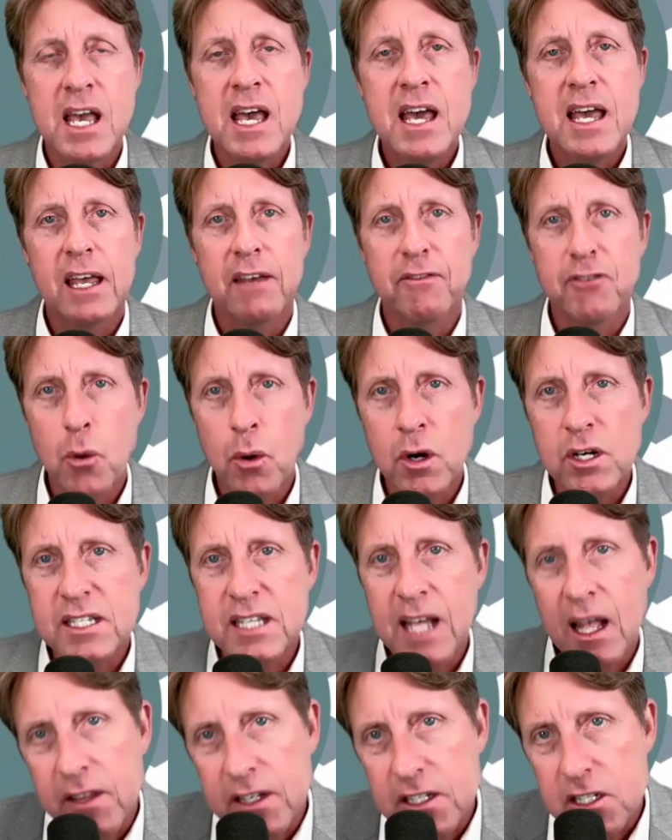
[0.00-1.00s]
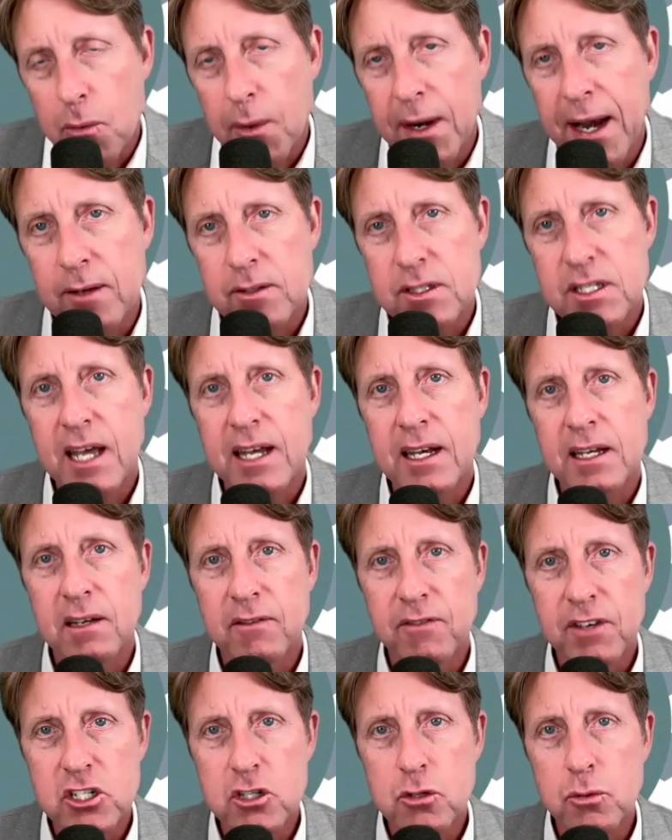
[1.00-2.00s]
If you are selling to an outside
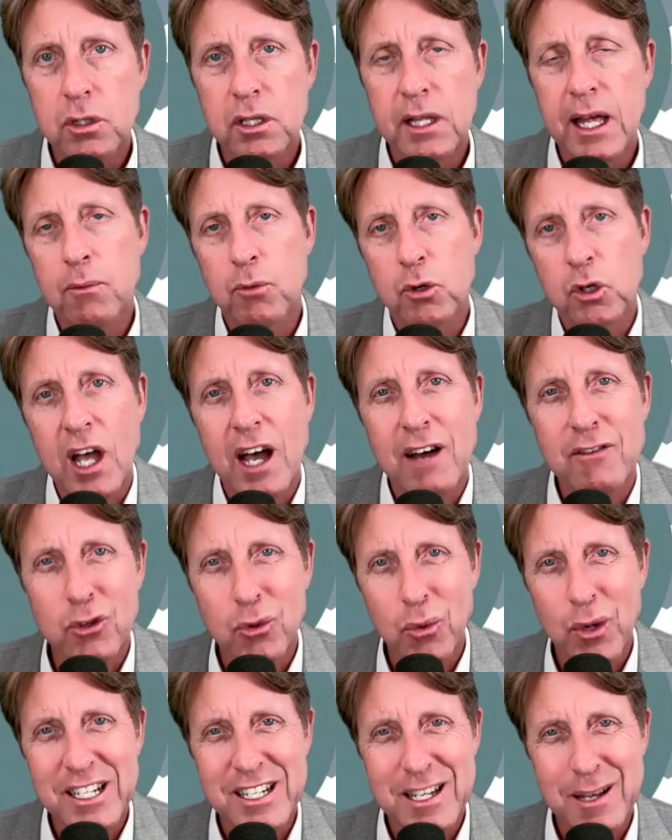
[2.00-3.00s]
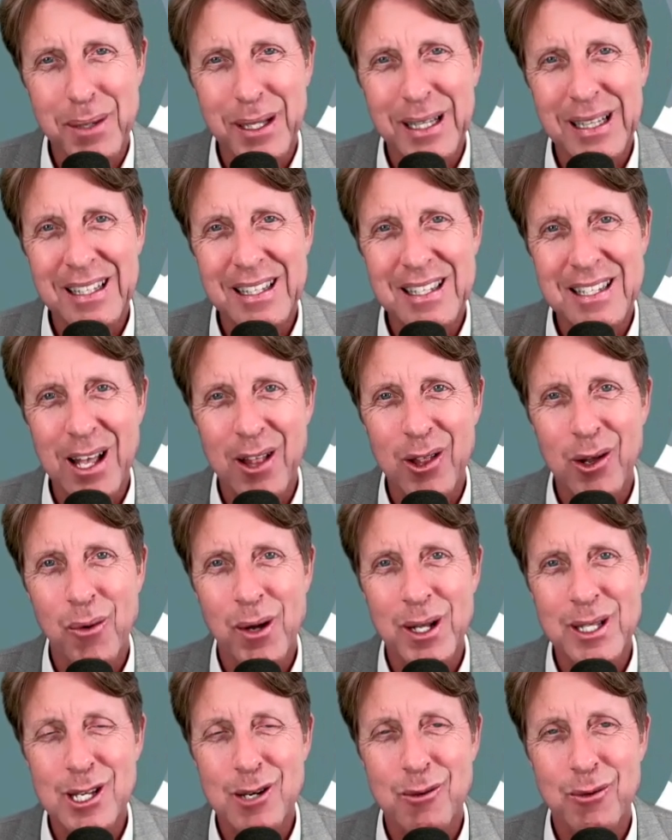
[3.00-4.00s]
individual, and we'll cover what typically the seller
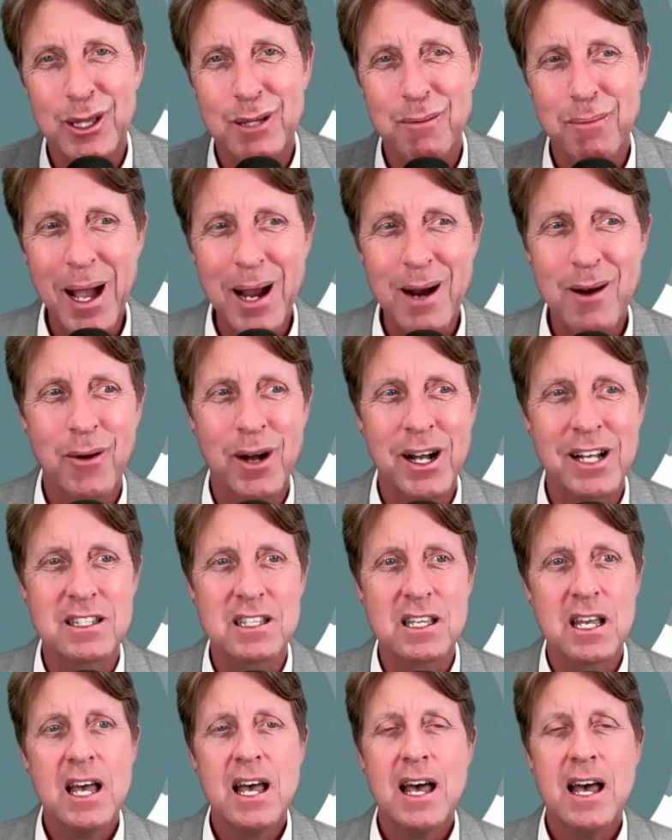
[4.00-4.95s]
wants and what the buyer wants,